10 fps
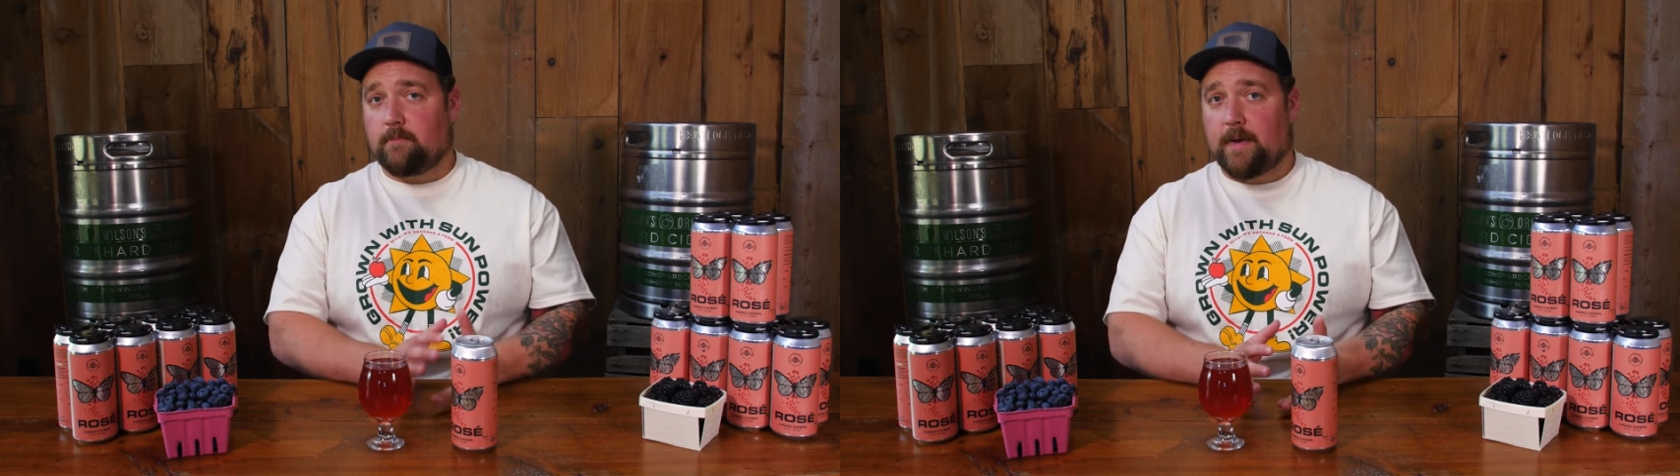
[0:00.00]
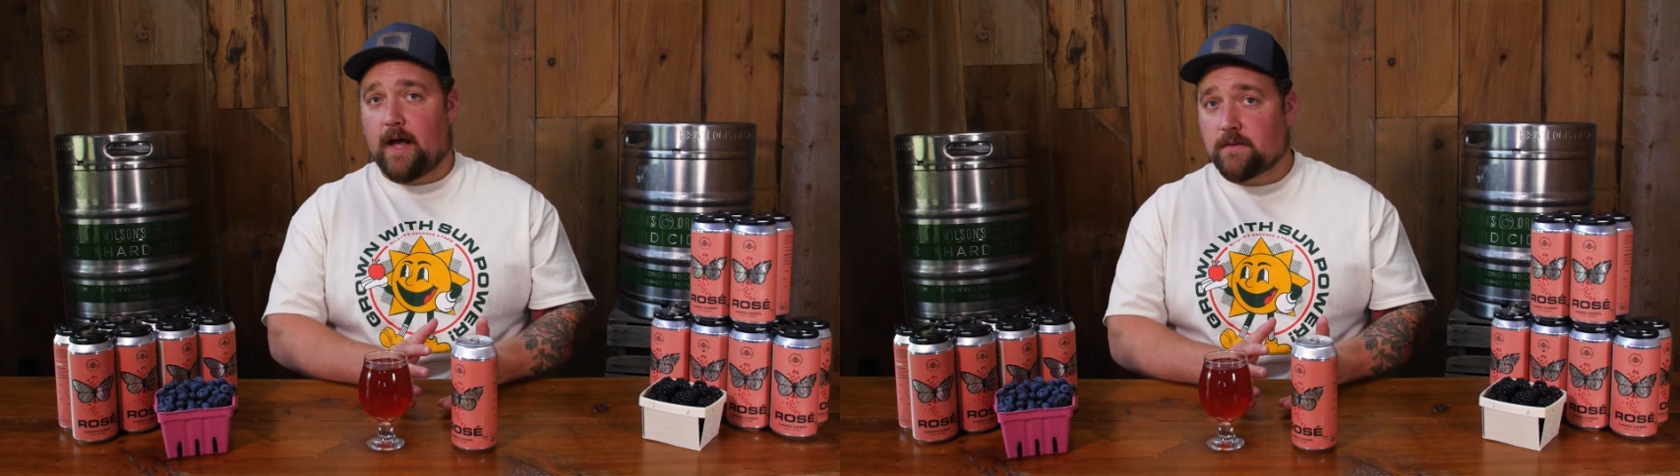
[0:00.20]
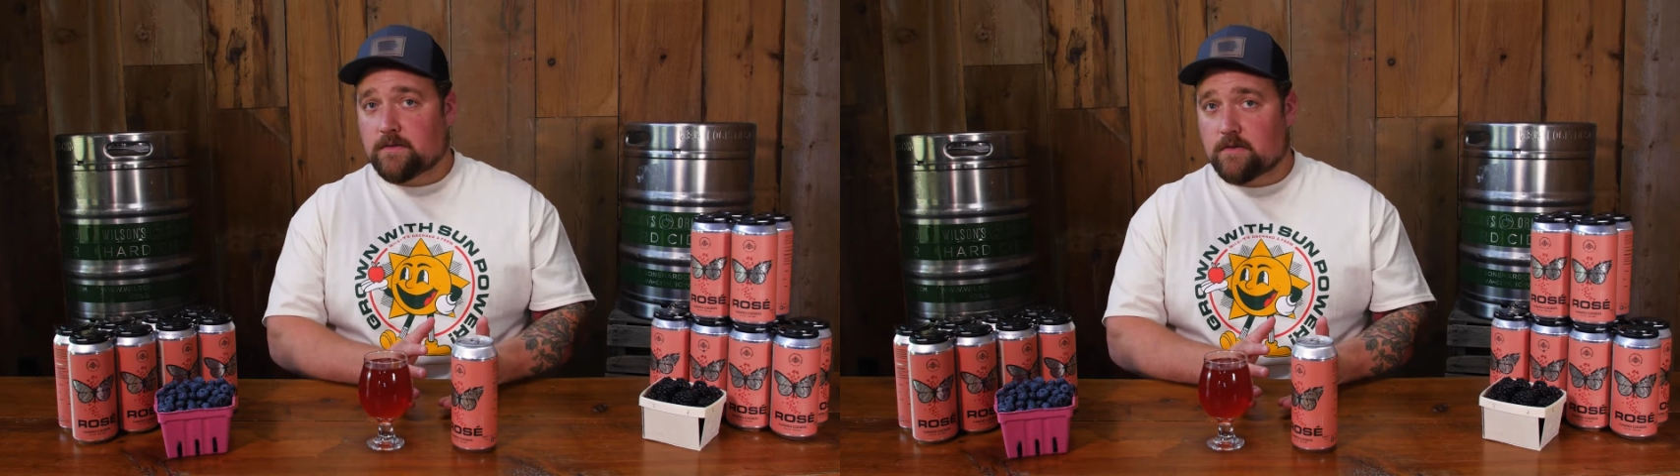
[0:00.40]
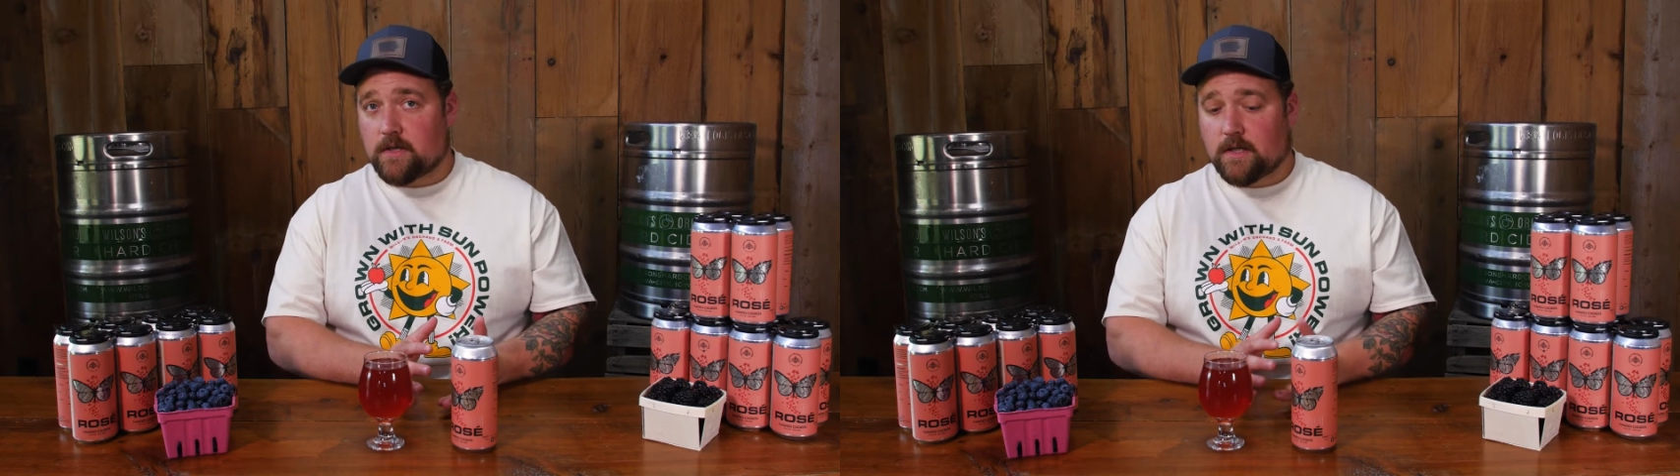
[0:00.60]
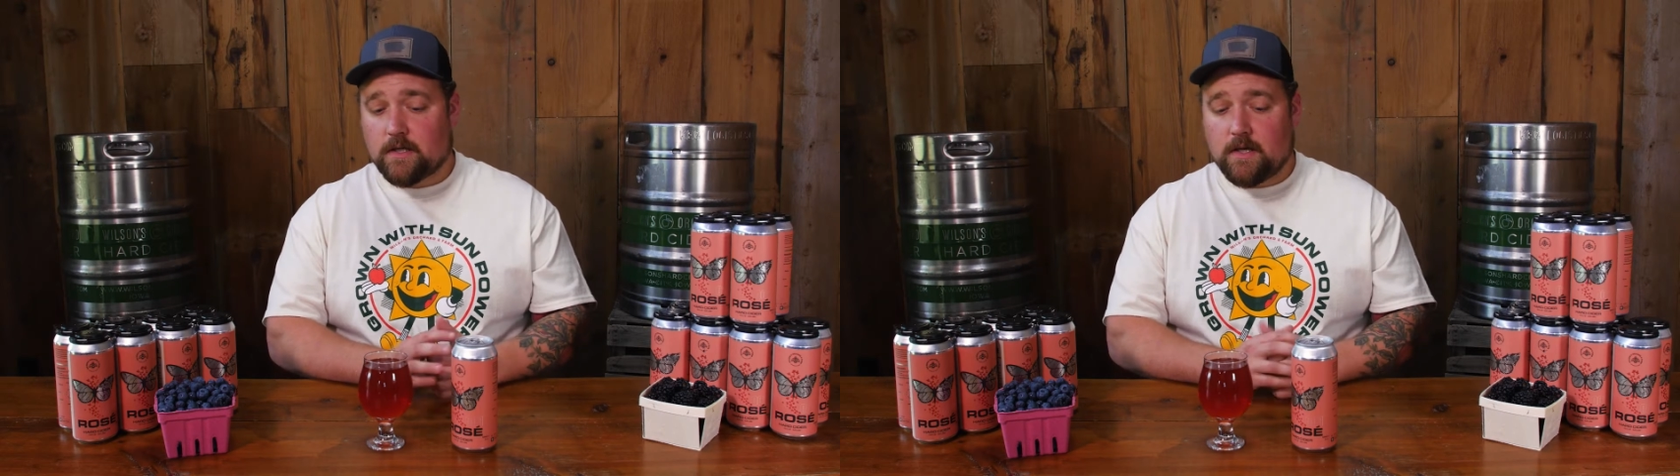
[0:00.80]
balanced
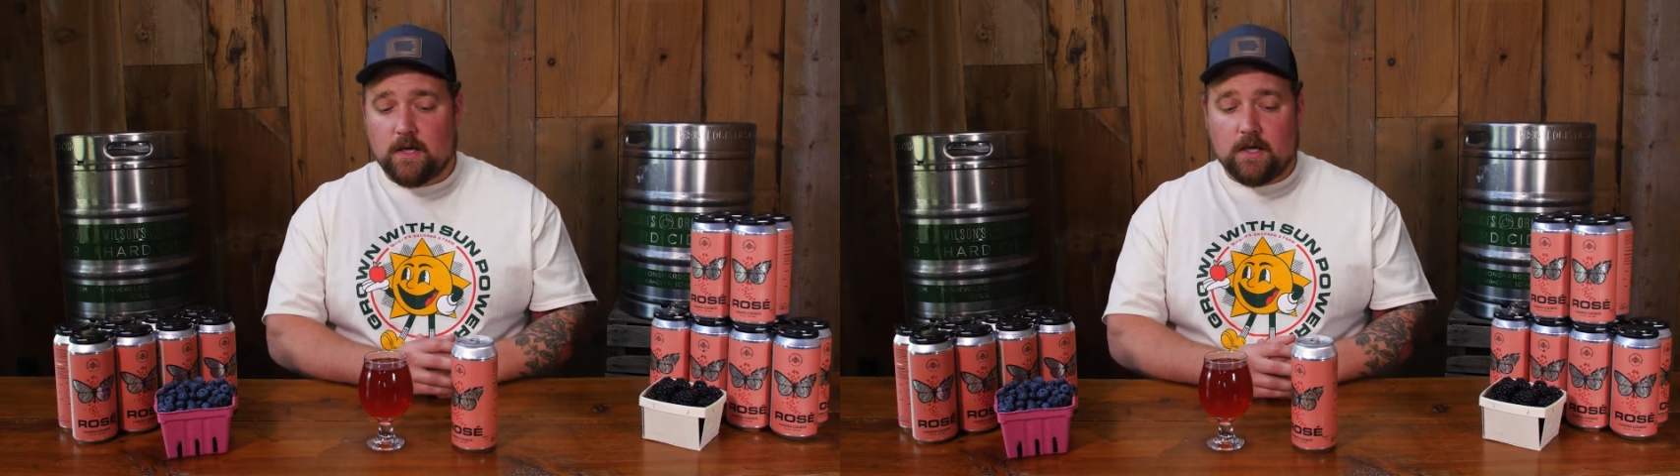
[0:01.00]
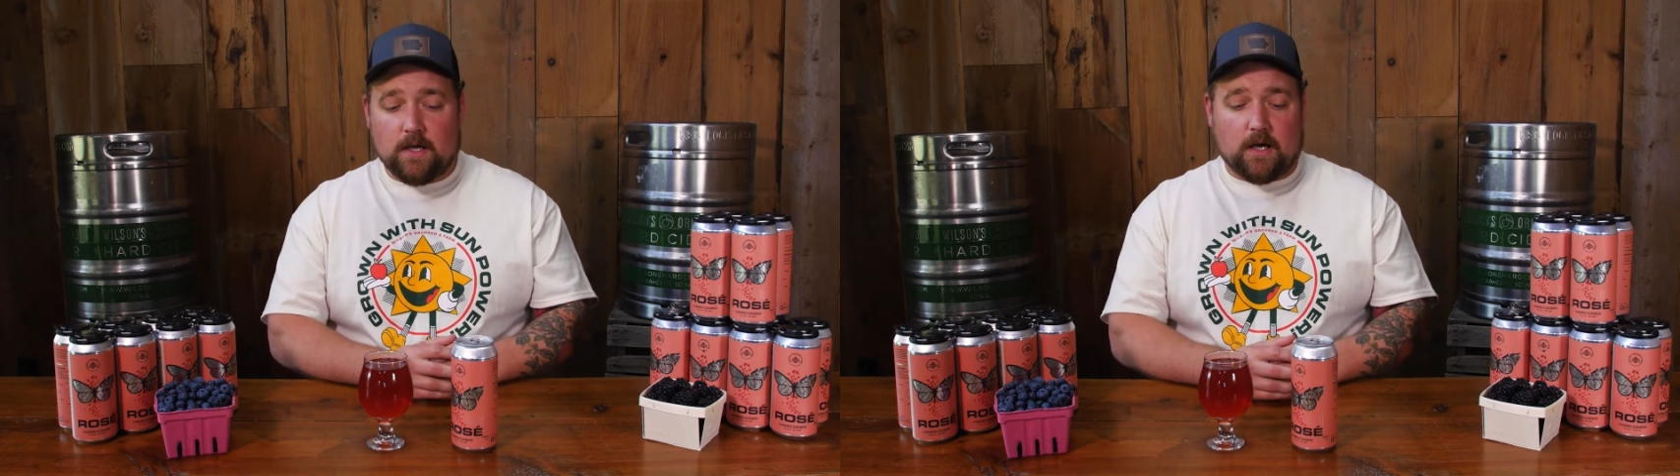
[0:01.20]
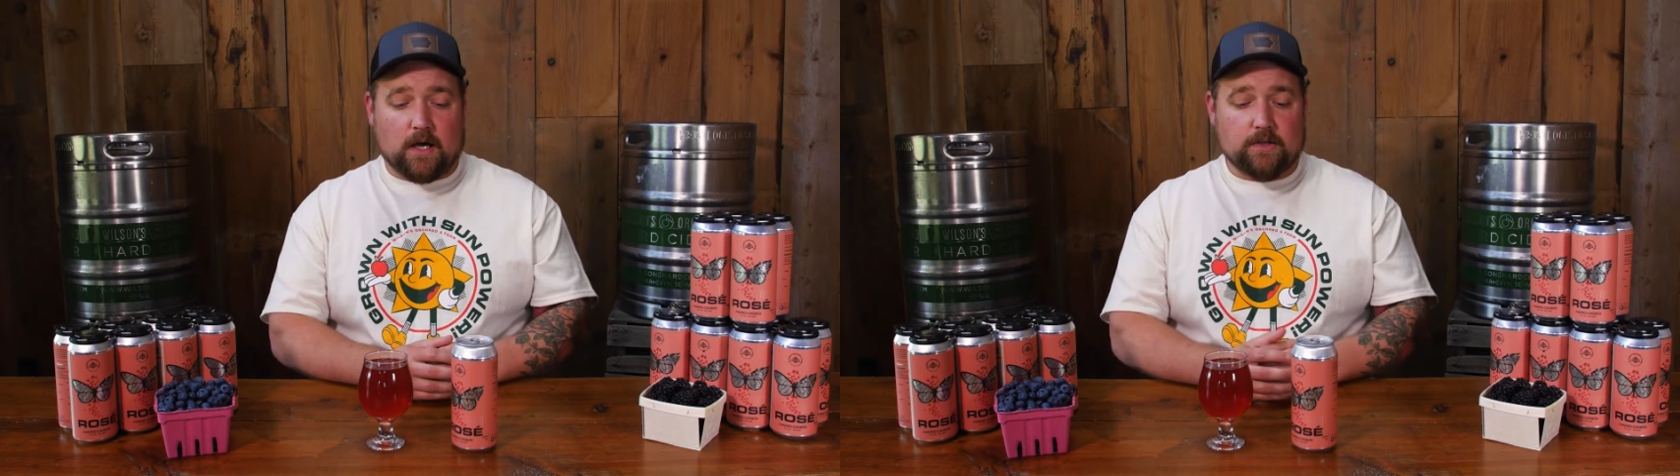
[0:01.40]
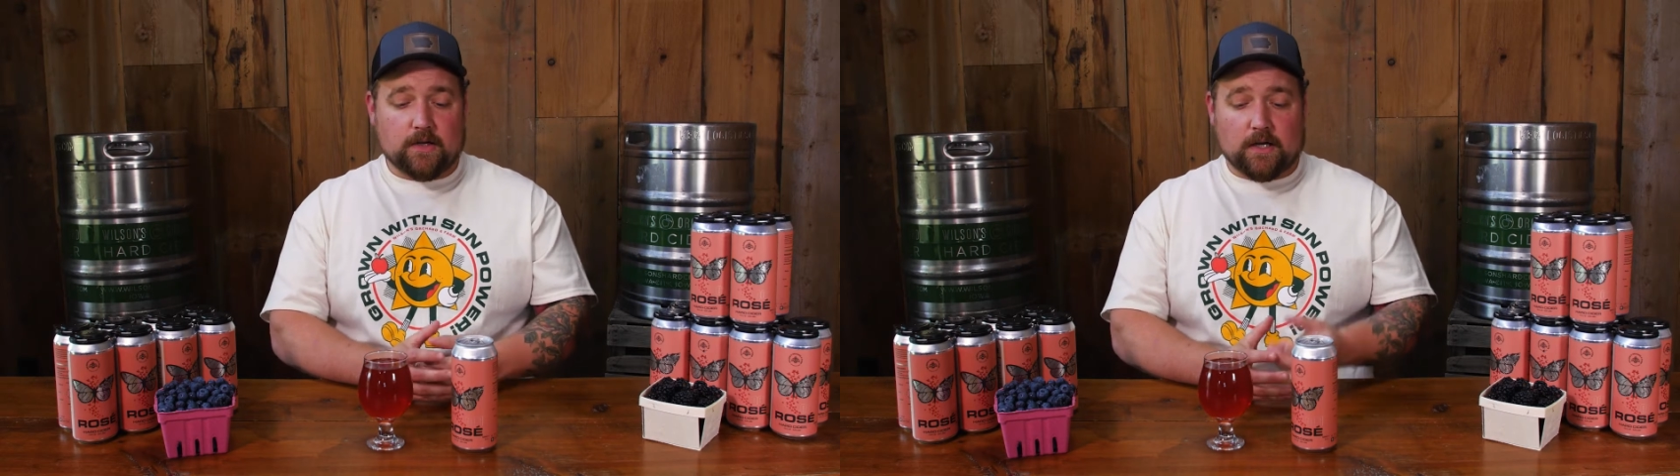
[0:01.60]
drink, uh, you're